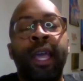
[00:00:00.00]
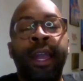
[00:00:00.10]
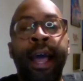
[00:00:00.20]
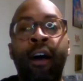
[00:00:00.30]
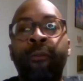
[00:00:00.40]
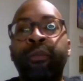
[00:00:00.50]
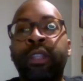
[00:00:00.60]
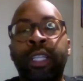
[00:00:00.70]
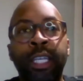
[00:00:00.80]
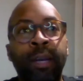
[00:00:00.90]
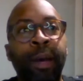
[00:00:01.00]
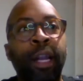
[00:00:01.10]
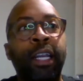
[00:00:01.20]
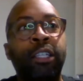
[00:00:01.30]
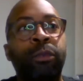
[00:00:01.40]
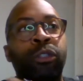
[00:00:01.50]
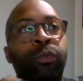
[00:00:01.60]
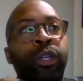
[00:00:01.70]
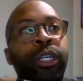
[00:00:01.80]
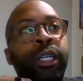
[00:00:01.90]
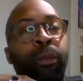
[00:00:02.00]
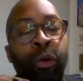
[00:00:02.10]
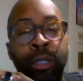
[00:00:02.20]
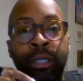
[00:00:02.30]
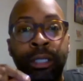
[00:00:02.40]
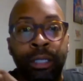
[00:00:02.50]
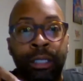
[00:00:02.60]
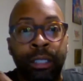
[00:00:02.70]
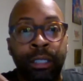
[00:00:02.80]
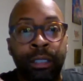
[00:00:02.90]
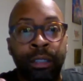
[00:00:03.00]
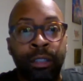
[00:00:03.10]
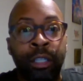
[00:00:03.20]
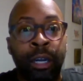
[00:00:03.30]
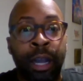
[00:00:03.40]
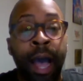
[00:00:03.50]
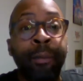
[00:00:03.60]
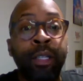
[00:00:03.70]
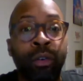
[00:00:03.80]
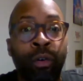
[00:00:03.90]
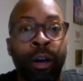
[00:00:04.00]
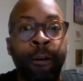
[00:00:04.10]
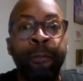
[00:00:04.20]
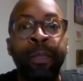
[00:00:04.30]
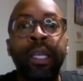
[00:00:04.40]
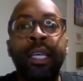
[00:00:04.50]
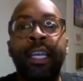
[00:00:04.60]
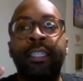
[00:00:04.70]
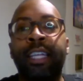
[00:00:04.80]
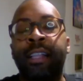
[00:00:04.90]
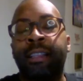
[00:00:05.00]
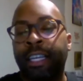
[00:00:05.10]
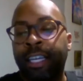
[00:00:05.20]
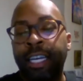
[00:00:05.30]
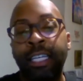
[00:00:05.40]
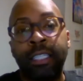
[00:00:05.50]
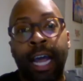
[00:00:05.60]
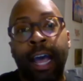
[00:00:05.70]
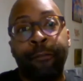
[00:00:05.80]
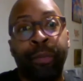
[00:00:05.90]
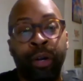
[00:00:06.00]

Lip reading: Now, the thing about it is what's very important to comment on is that the gigs that I've